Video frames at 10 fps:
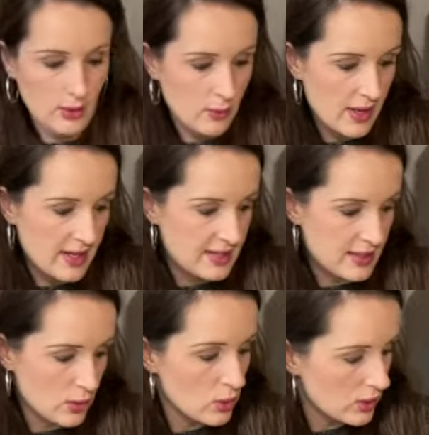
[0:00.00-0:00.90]
when it is
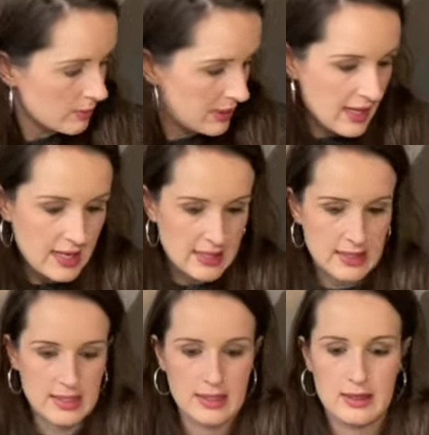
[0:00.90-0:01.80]
all
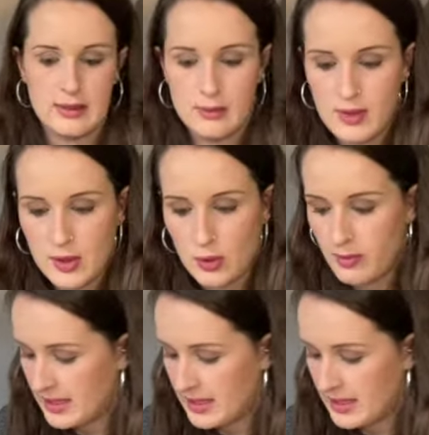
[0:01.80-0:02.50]
complete, which will be